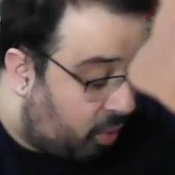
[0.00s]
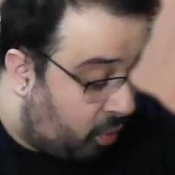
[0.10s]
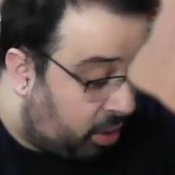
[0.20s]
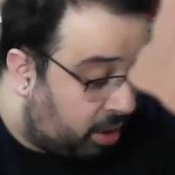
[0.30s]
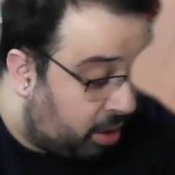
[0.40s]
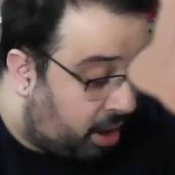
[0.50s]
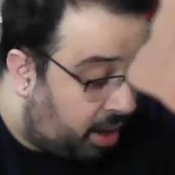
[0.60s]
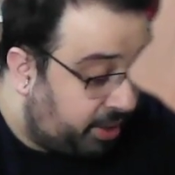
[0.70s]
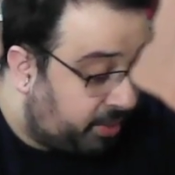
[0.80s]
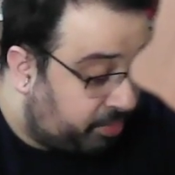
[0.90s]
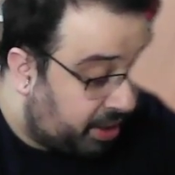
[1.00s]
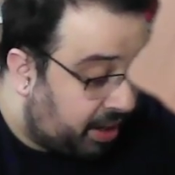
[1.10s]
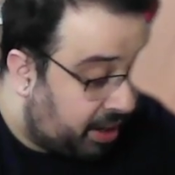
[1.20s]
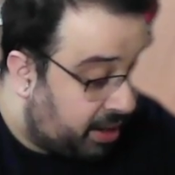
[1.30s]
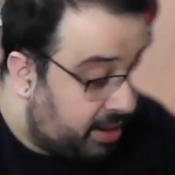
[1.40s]
or on a
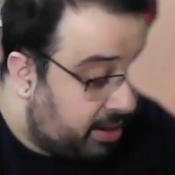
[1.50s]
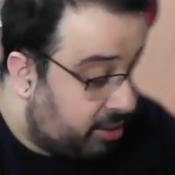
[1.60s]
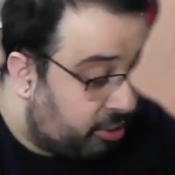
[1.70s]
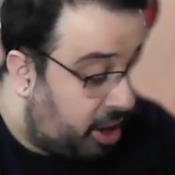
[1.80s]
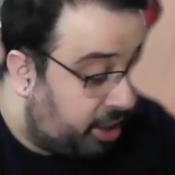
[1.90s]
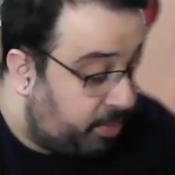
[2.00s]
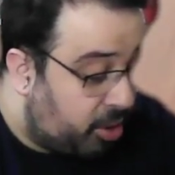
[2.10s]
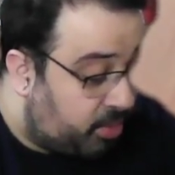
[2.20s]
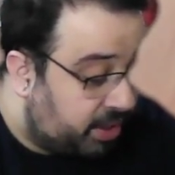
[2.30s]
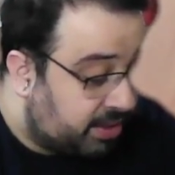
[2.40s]
Pokemon